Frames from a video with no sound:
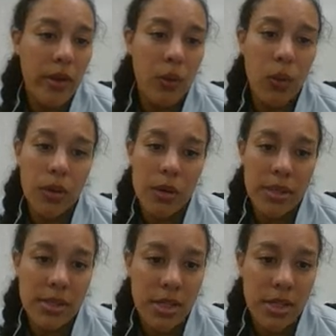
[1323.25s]
Or you
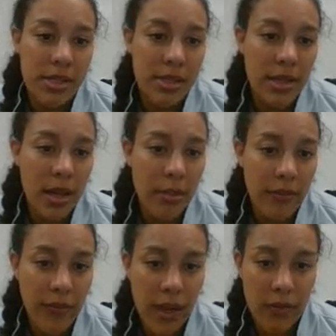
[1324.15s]
can start to see them
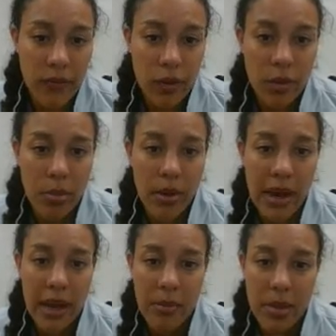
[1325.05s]
invade
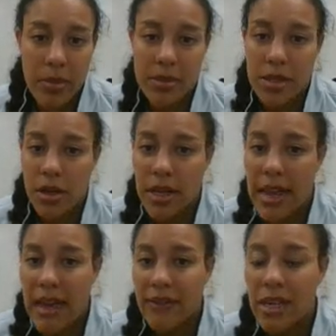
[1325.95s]
vertebrae, and people
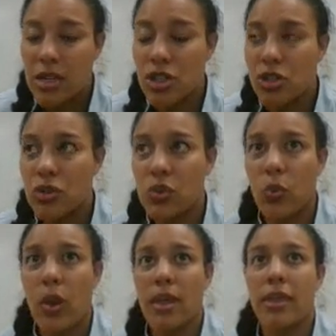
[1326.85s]
starting having issues
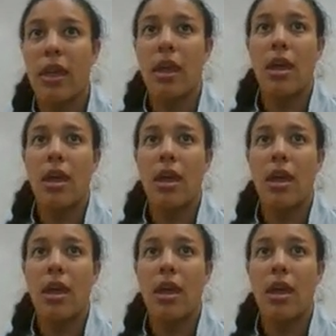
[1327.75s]
with,